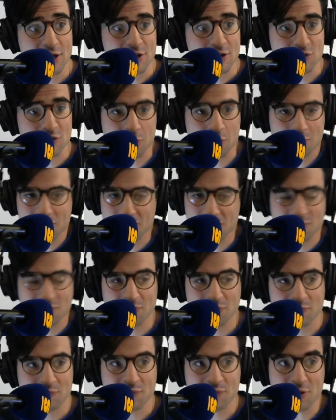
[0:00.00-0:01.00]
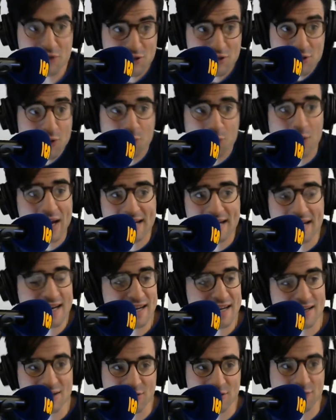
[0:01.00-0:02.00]
So they're still right
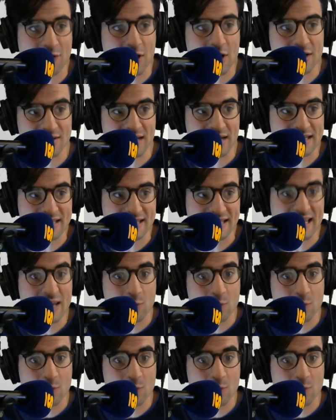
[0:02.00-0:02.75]
in it as far as I see.